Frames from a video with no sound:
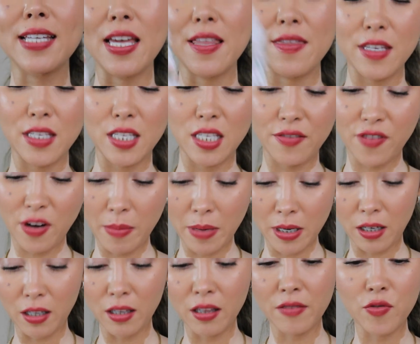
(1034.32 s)
and this is from a
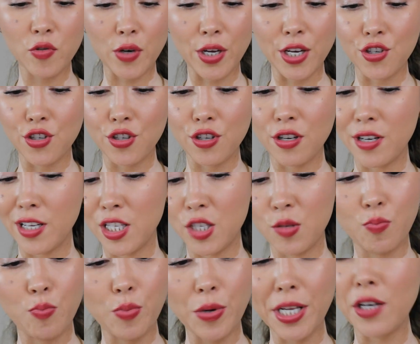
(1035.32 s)
collaboration. It's
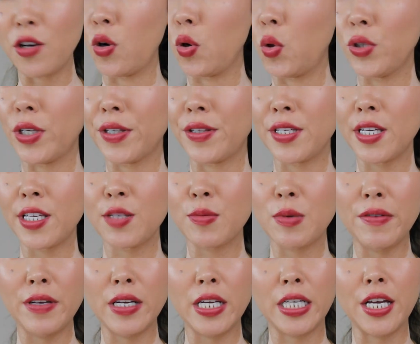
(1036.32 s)
pretty old. I think it's
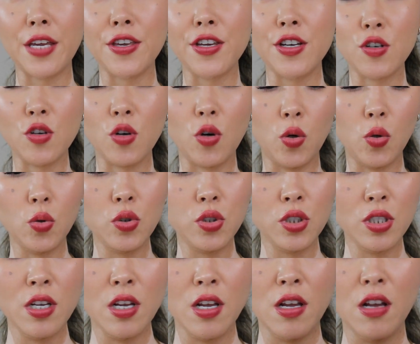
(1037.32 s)
maybe like a year old,
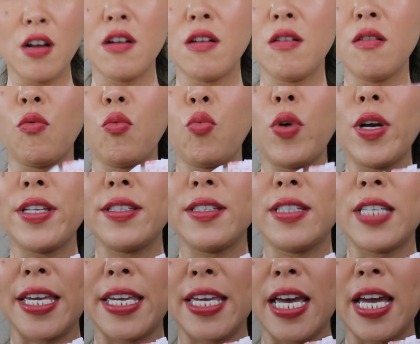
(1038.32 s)
with
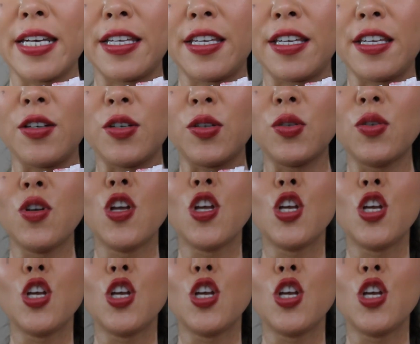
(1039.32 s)
Diane Hill.